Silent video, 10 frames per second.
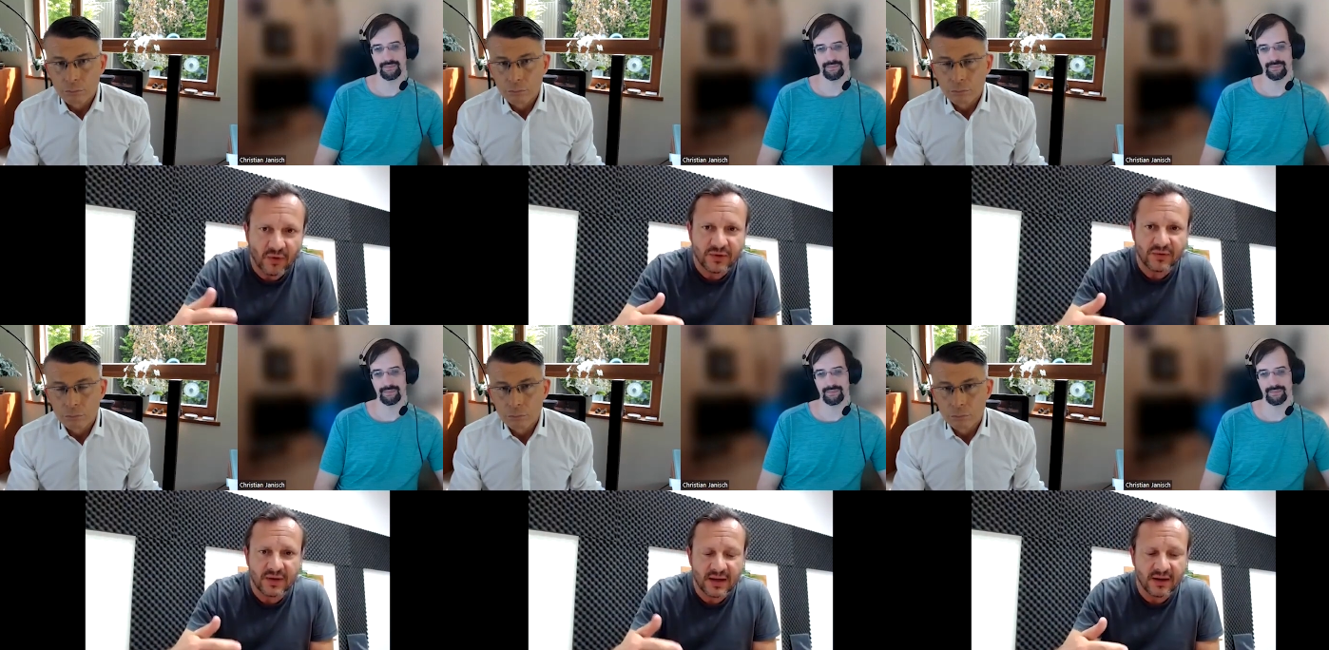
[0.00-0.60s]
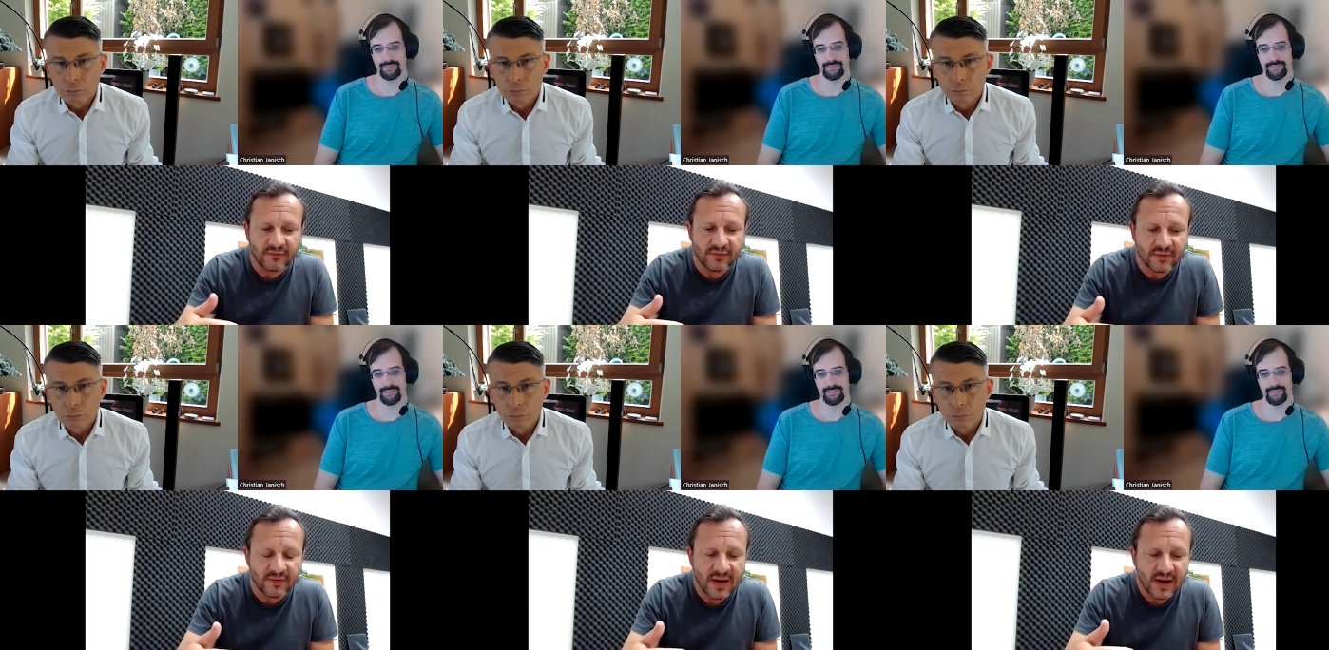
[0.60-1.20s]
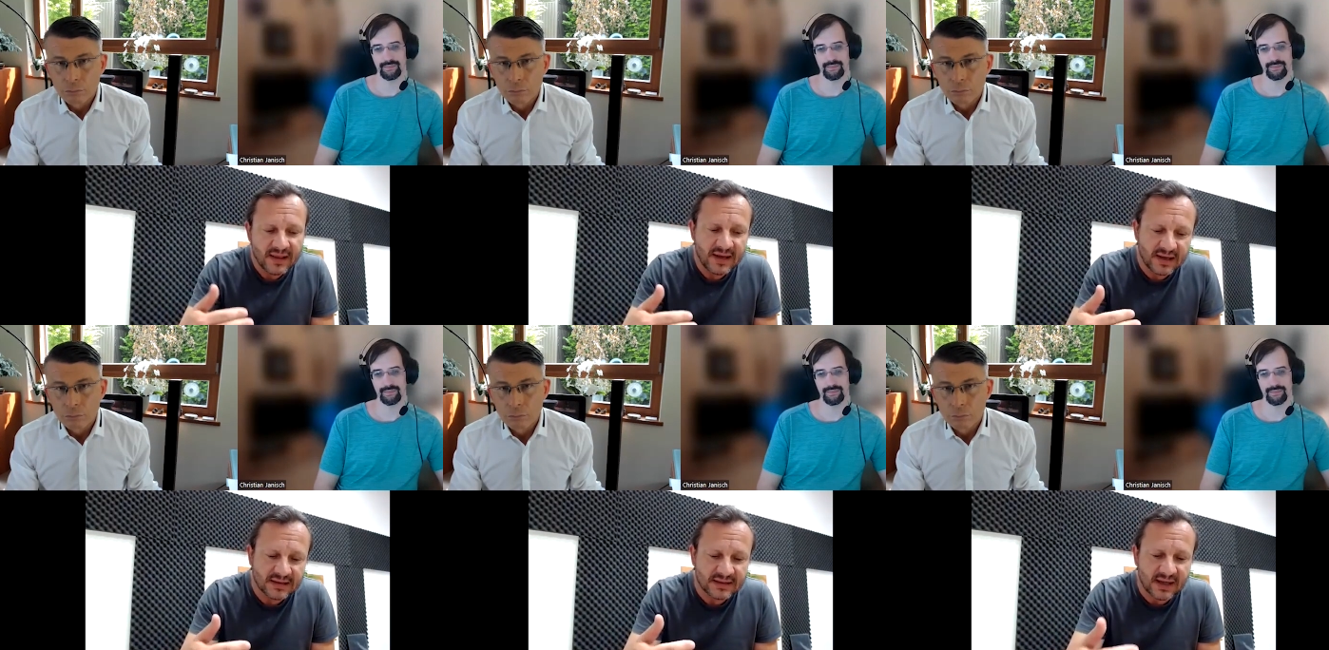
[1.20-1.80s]
Speaker 1: What do you hear from
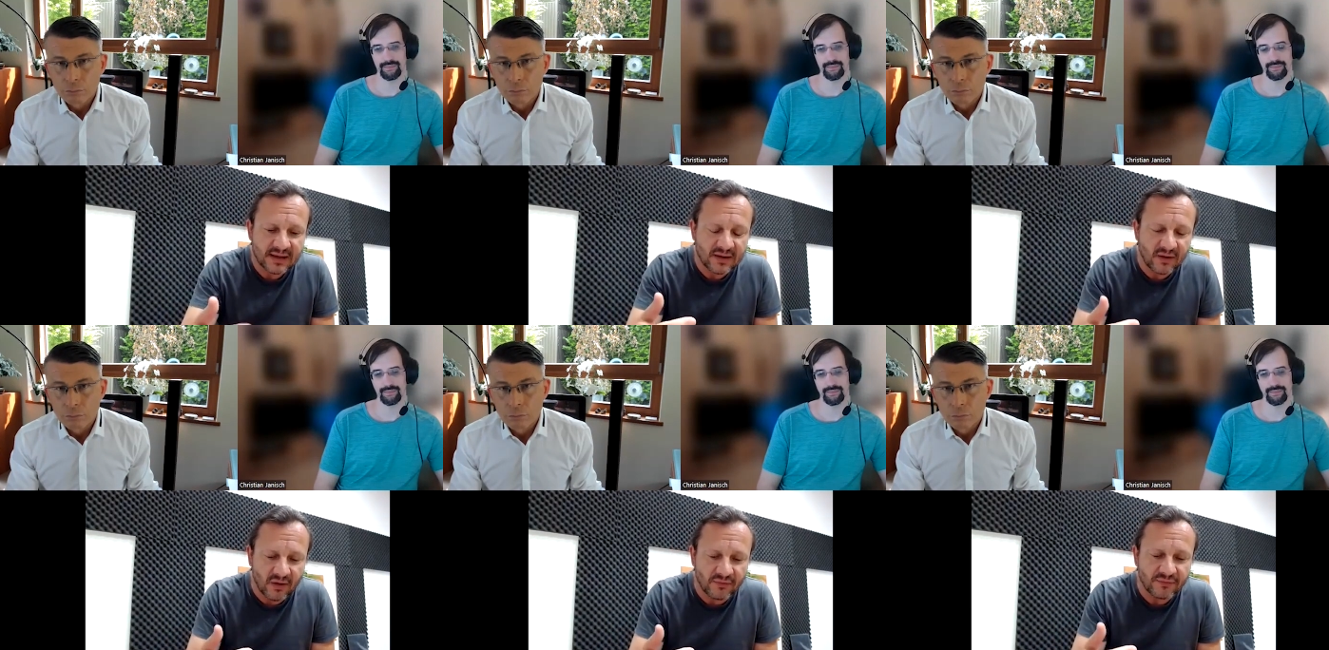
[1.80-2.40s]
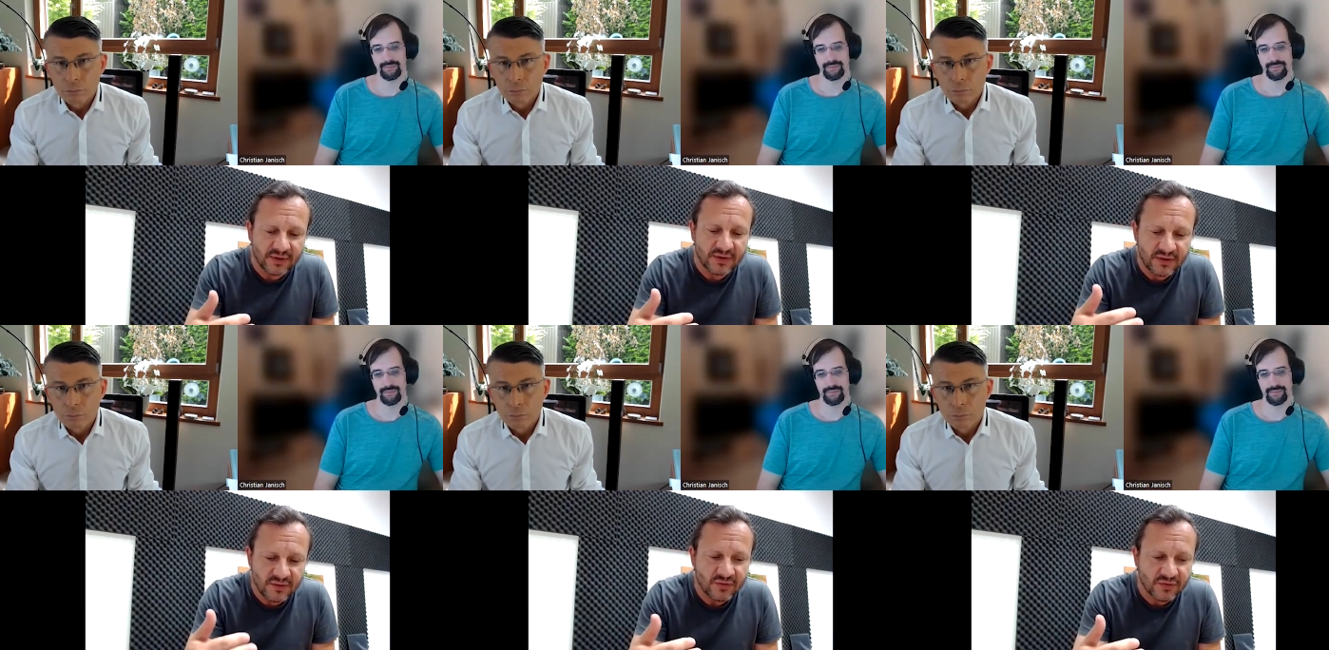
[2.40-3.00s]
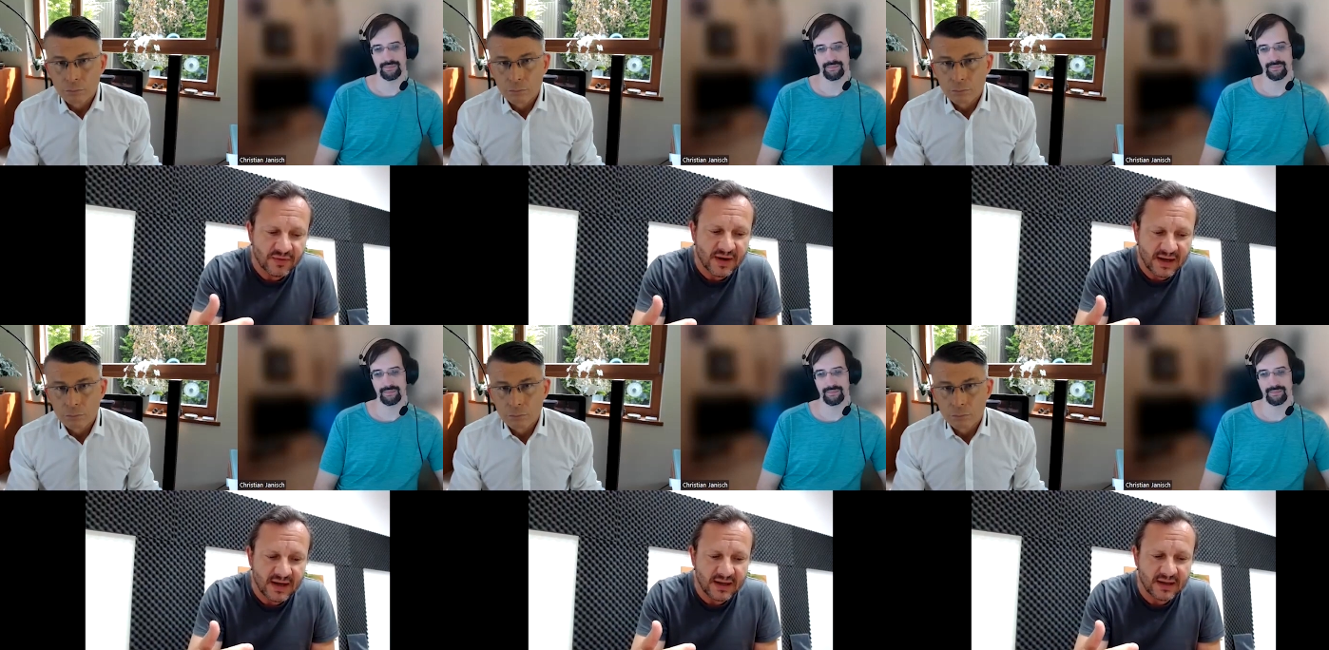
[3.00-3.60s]
the inside of the
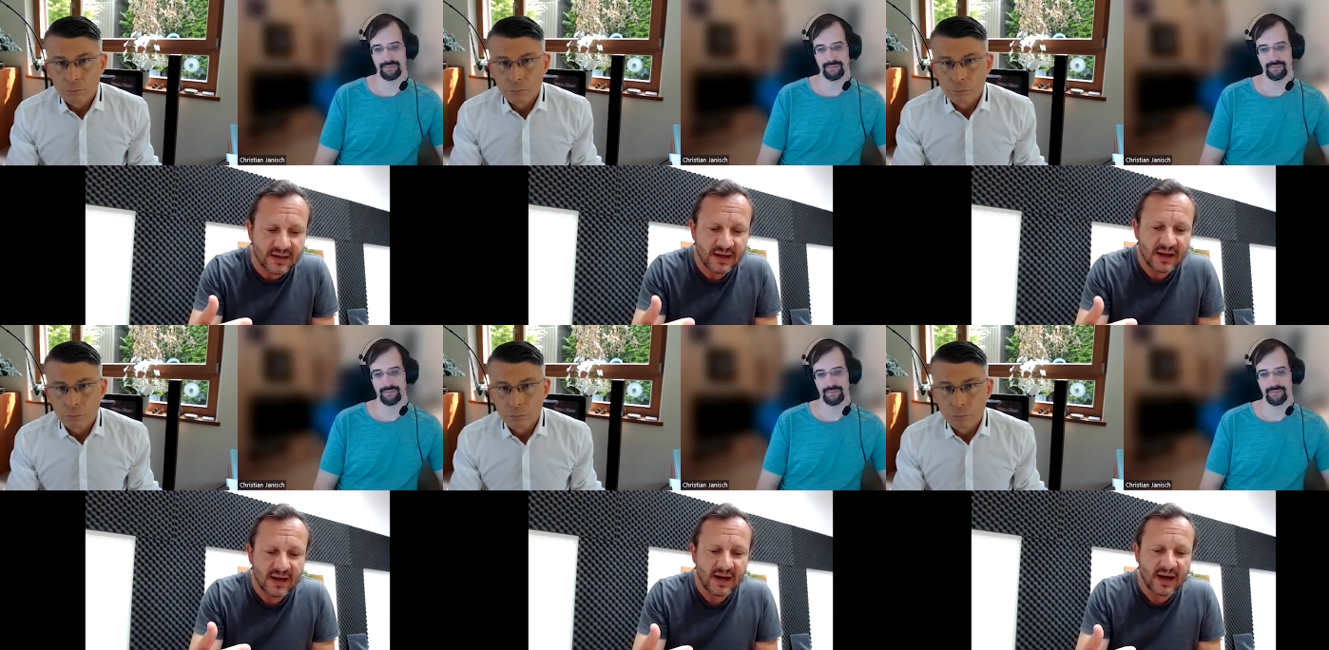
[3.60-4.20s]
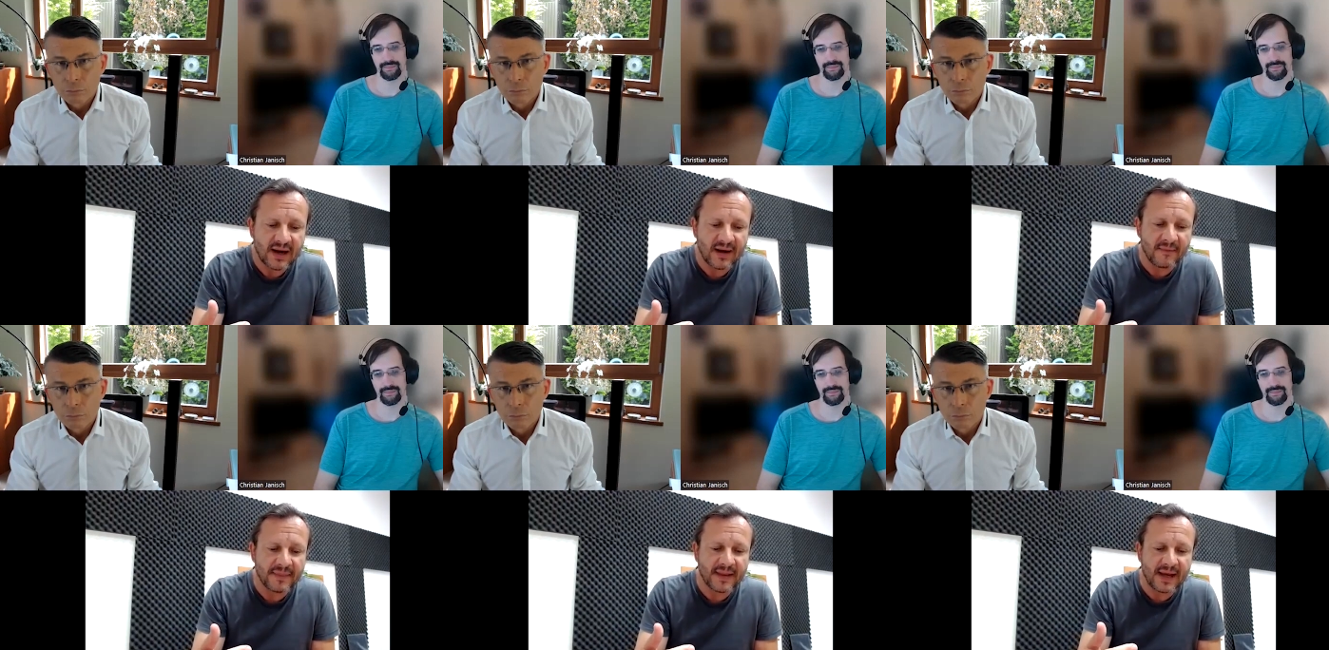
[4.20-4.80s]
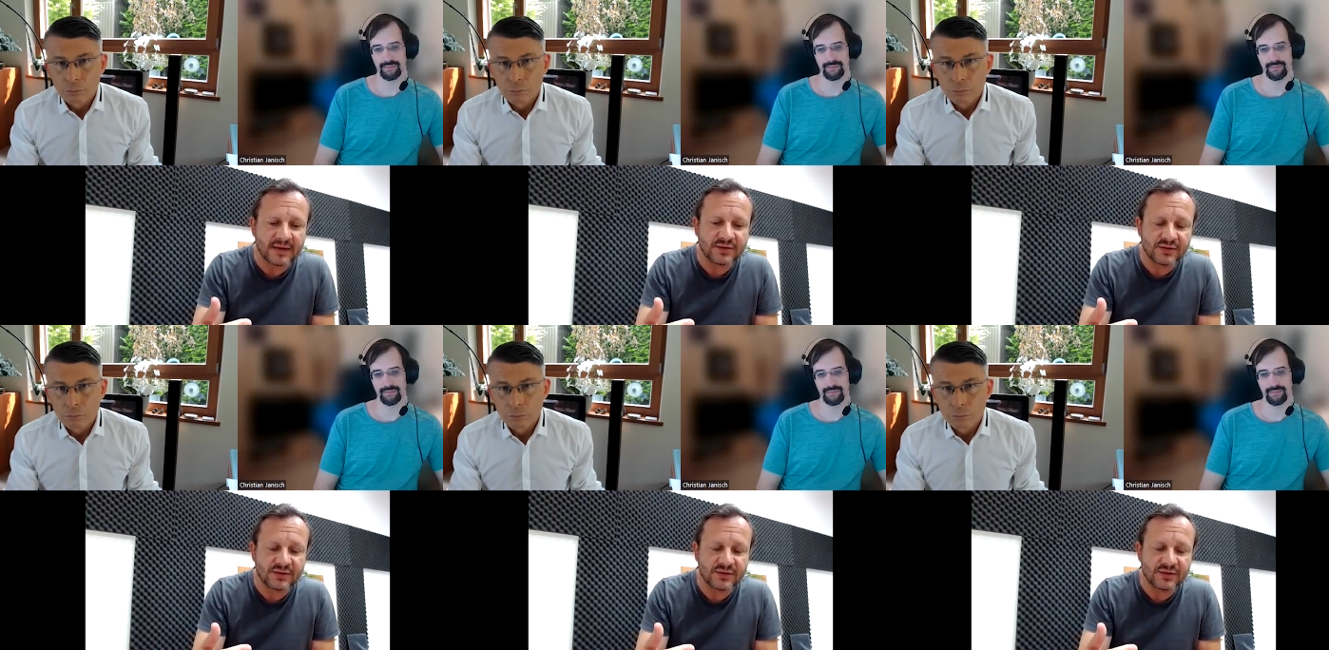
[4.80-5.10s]
Ukraine um, as